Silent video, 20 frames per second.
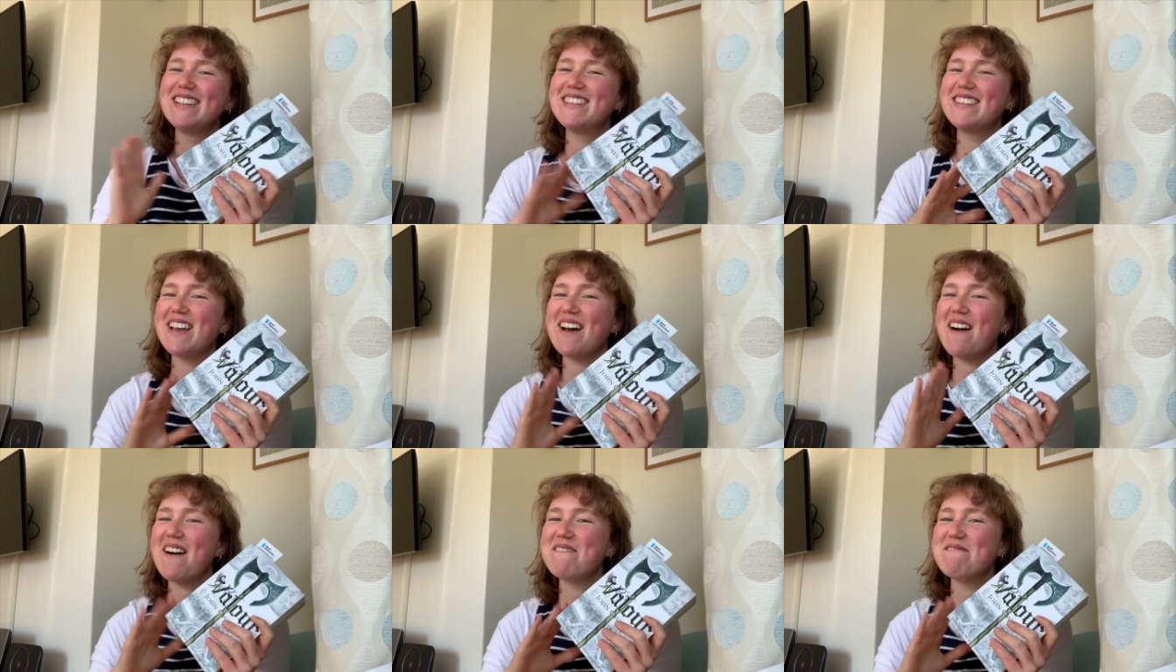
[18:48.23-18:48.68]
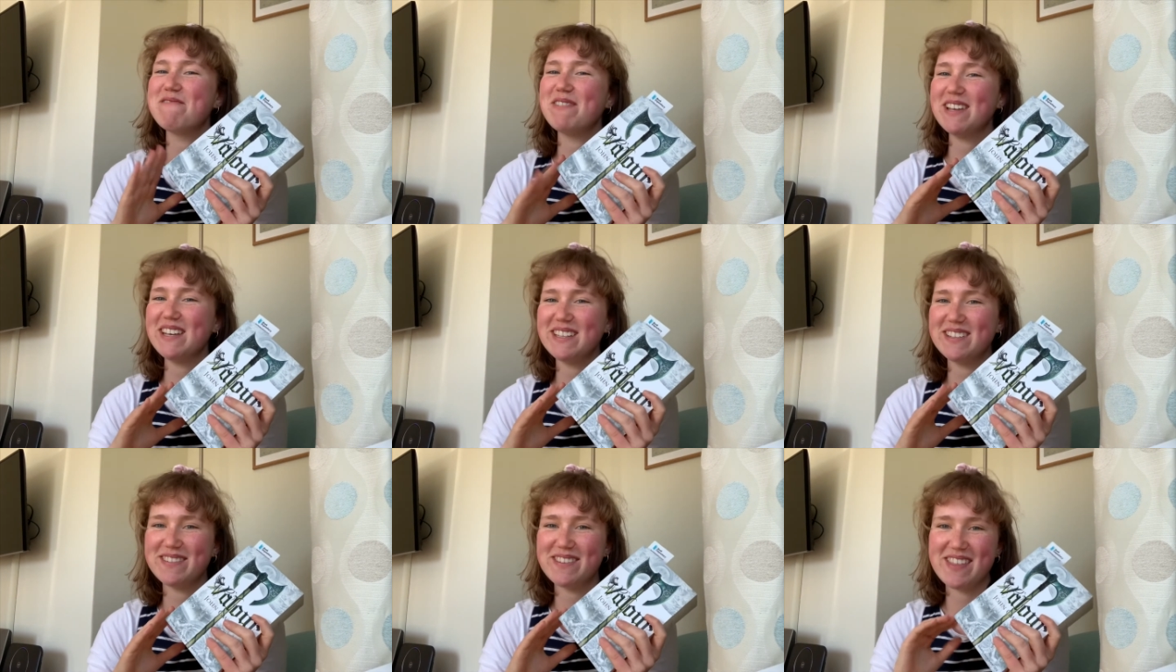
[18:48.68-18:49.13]
So I'm
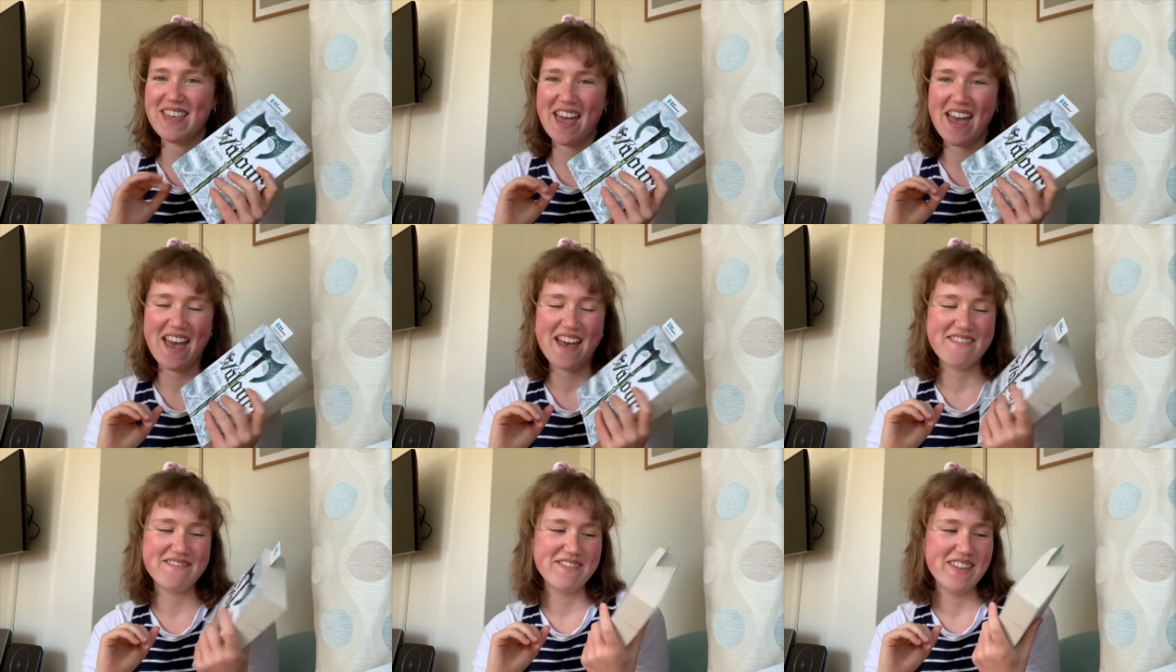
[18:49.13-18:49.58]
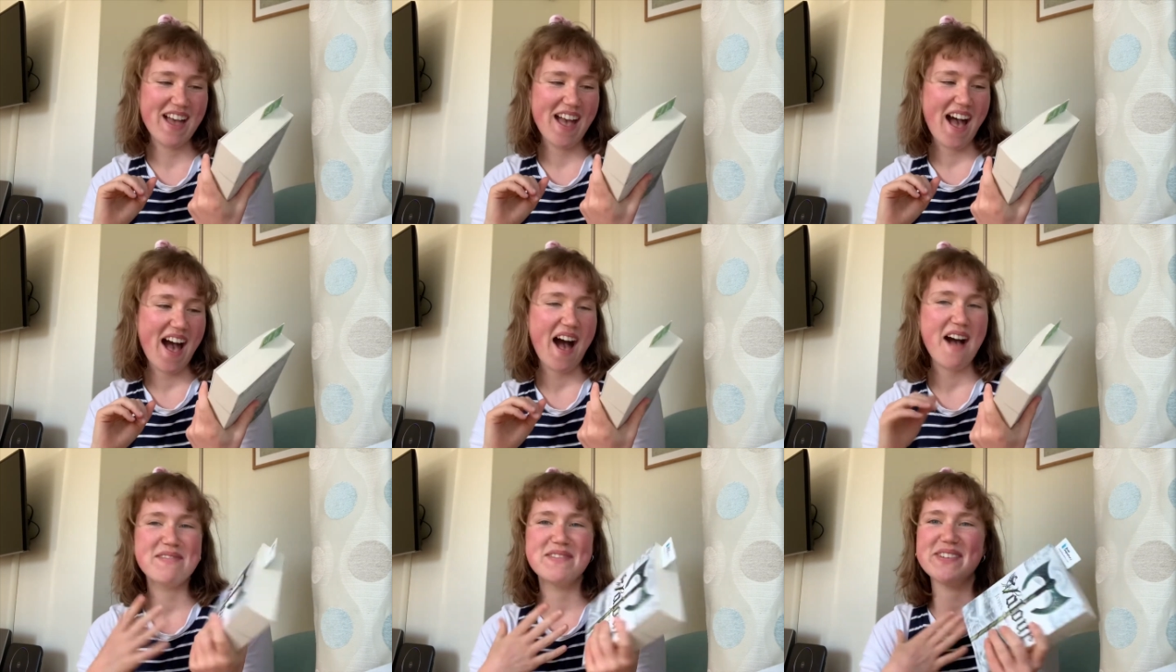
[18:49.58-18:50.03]
pleased with him.
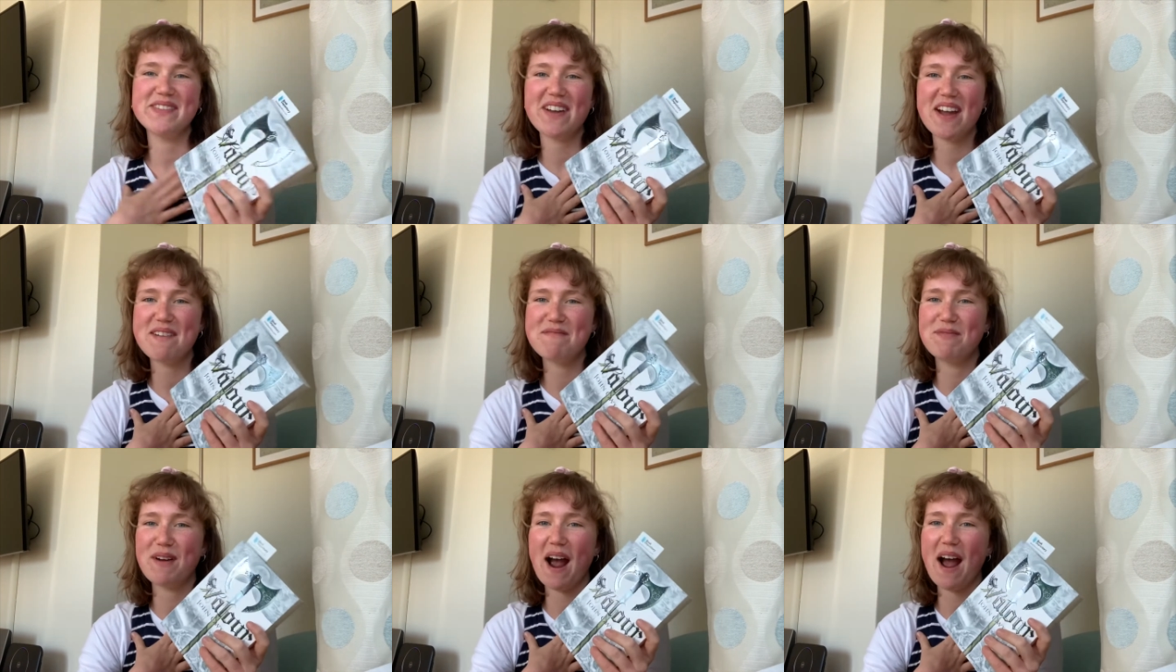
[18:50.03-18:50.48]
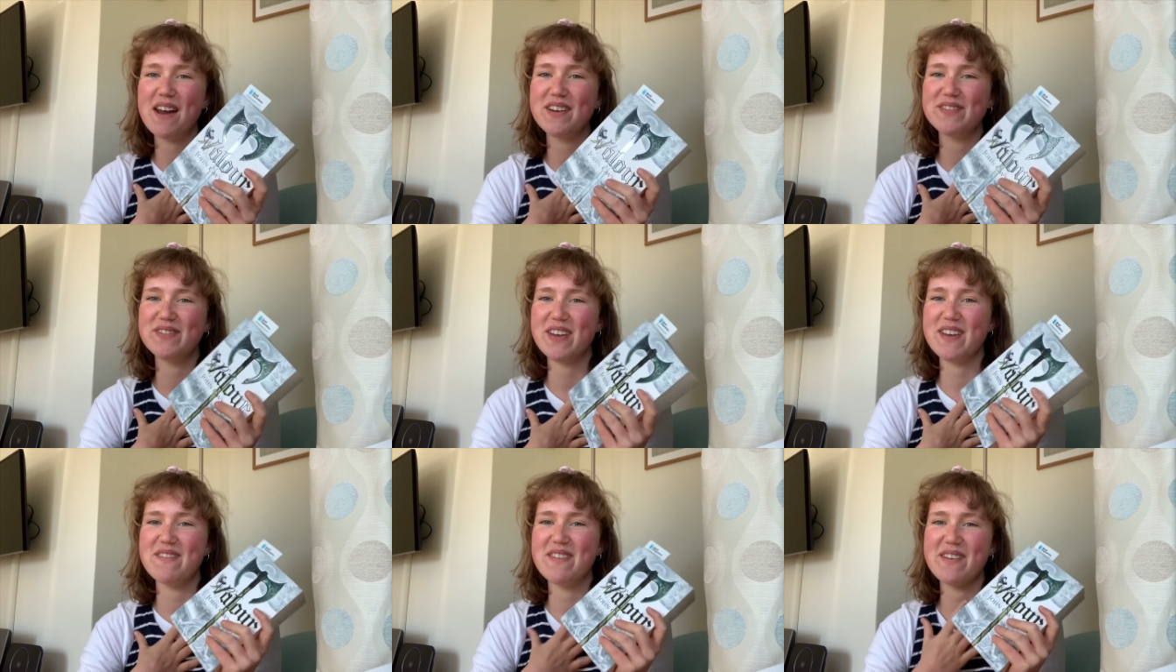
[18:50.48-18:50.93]
I'll be very proud
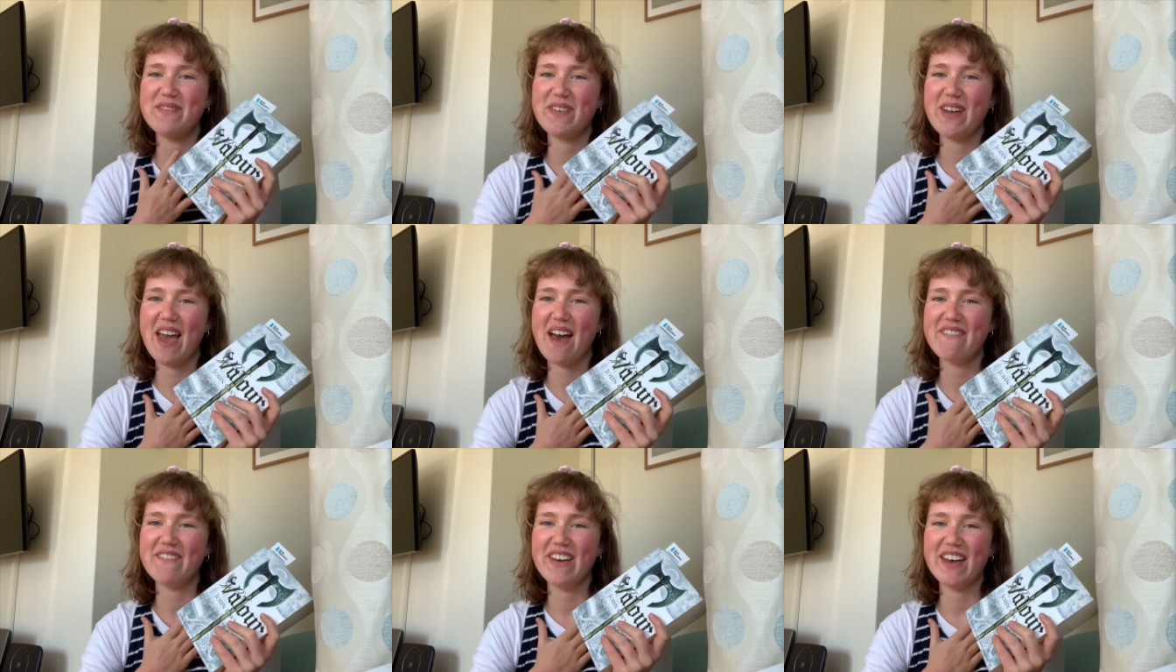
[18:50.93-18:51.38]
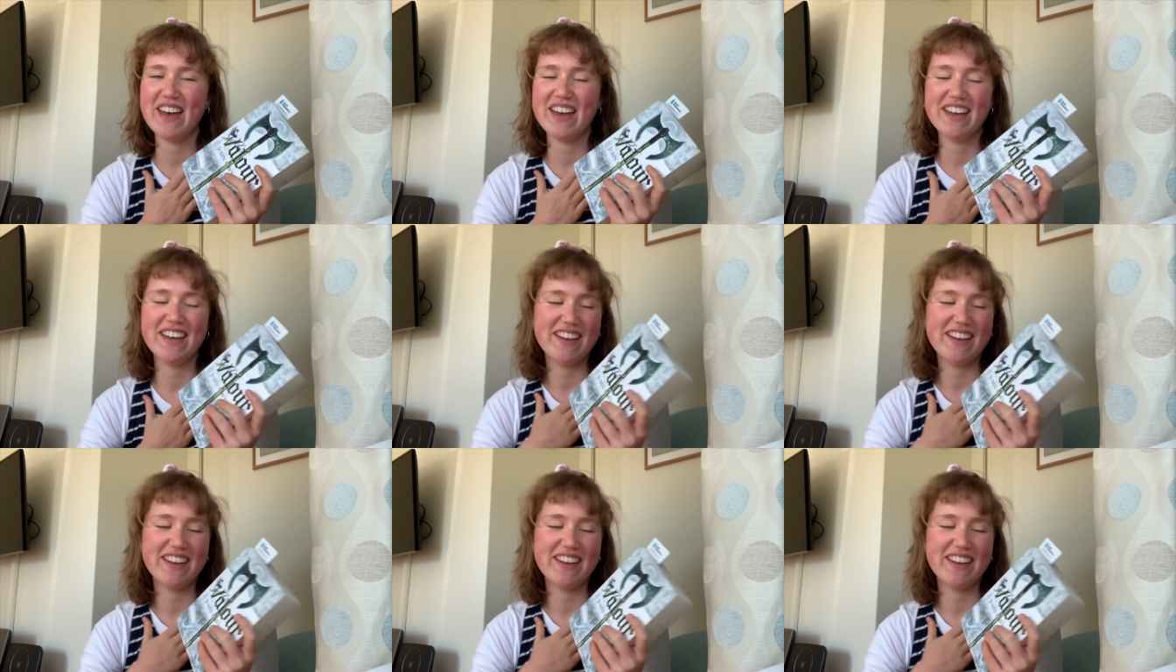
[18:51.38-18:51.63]
of him if he ever